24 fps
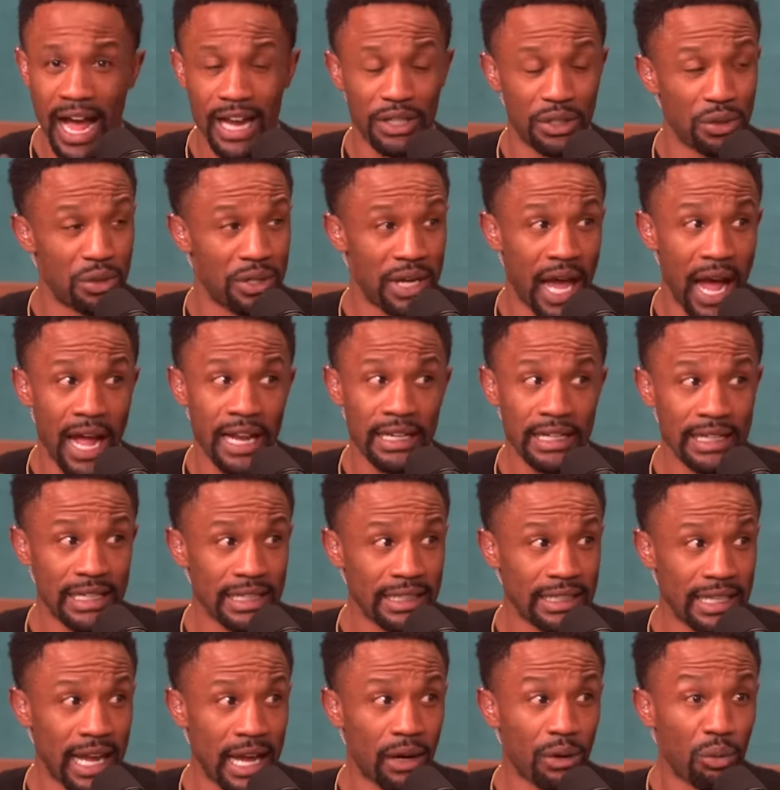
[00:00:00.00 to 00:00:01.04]
I do not
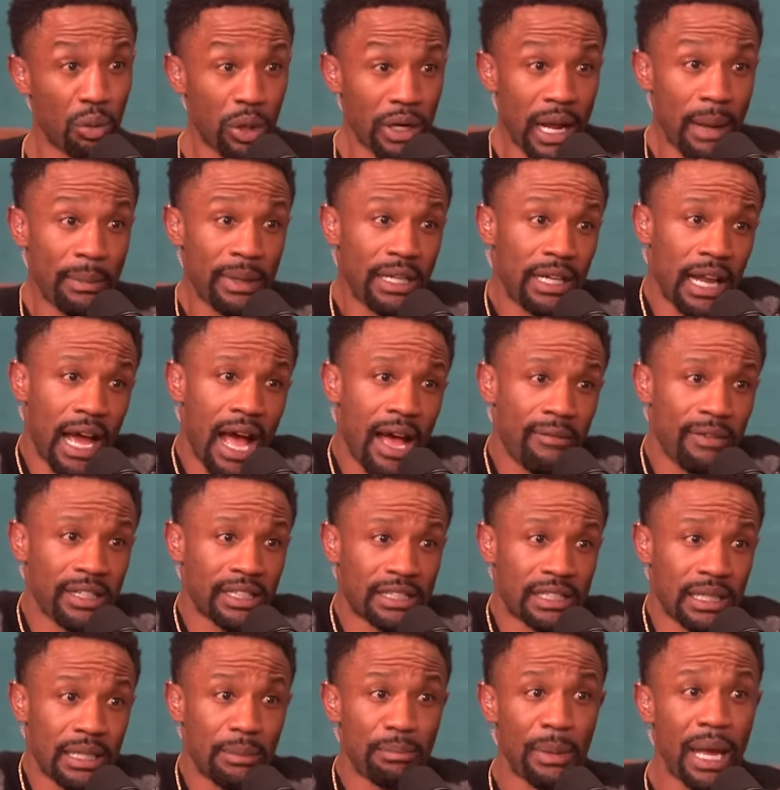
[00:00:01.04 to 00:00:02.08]
need that. I mean,
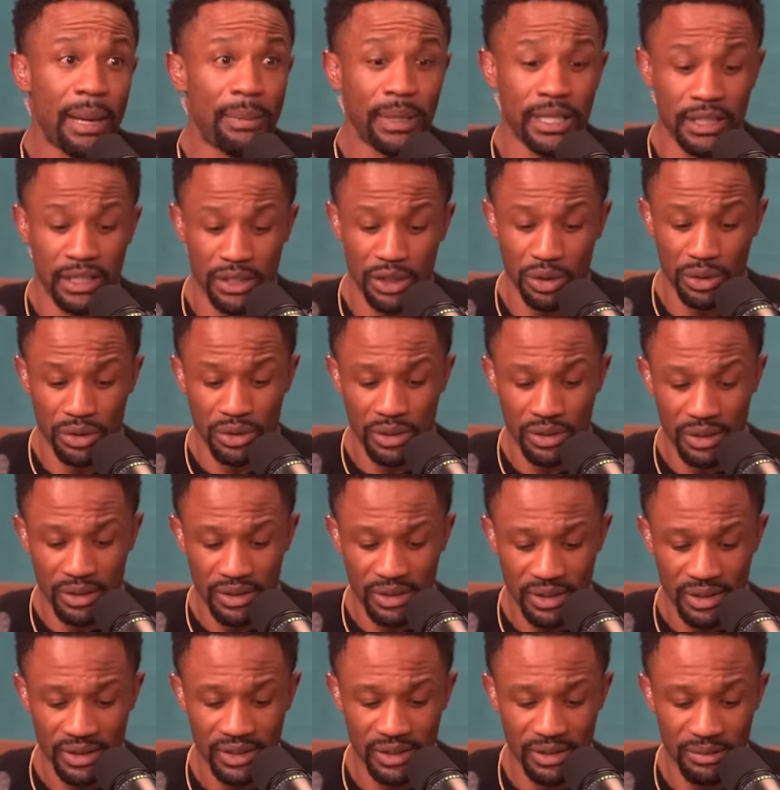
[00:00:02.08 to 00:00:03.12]
obviously, maybe you
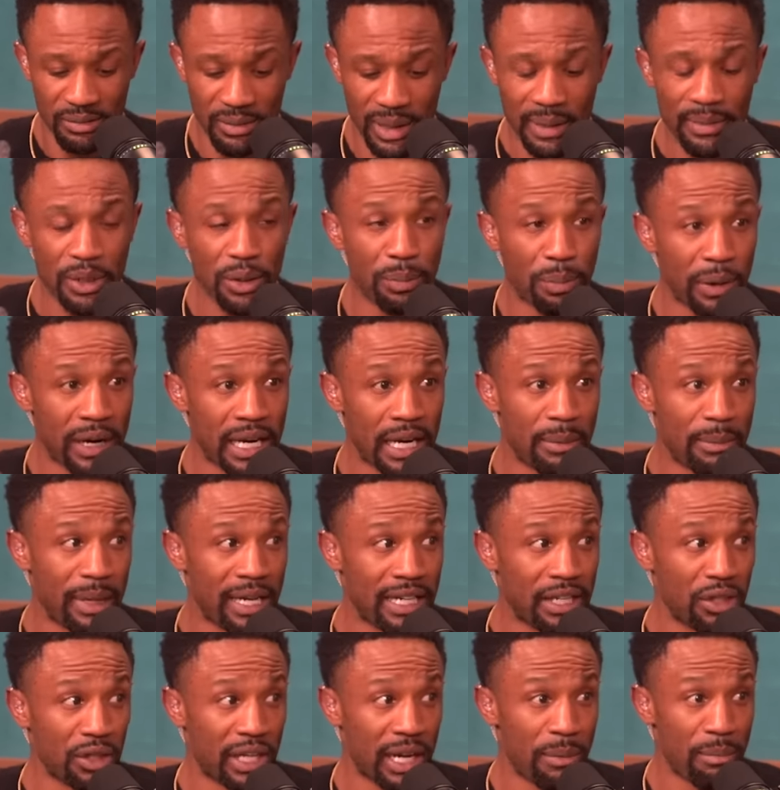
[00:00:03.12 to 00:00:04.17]
maybe you bring them in
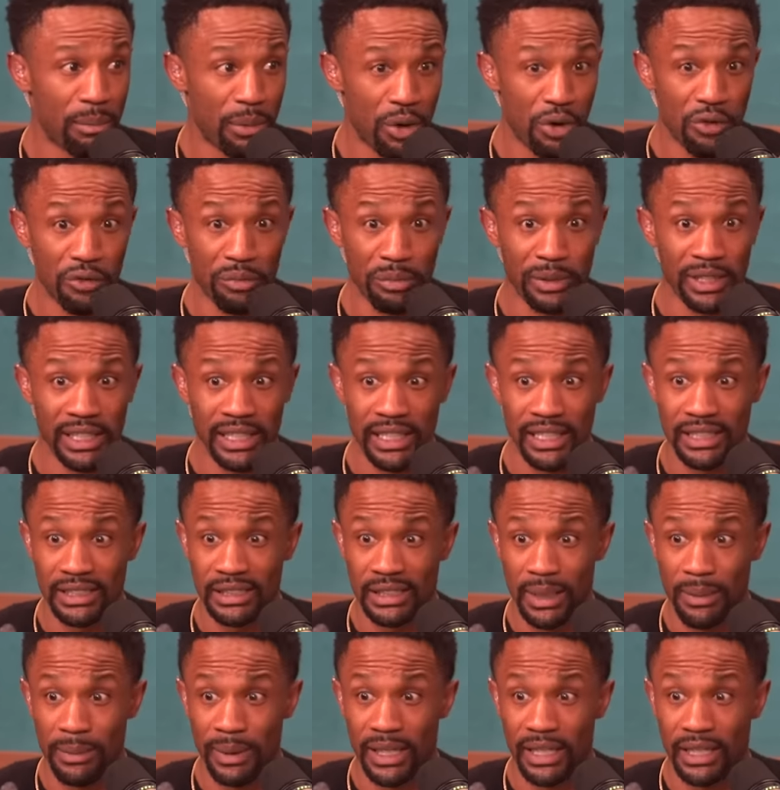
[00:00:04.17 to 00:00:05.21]
and you can move them to get
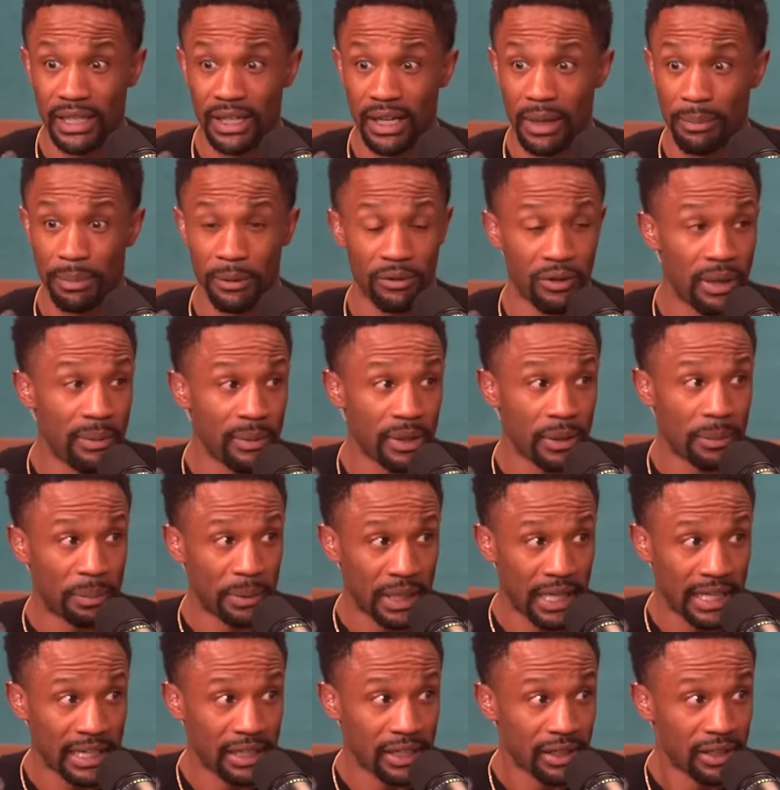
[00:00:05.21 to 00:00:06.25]
somebody a perimeter
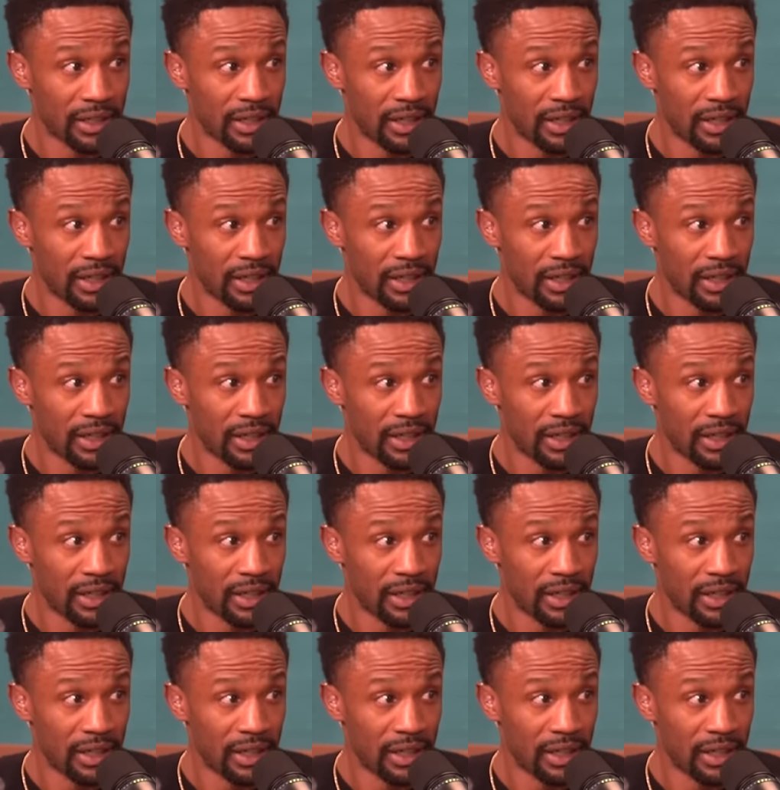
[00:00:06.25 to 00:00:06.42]
player.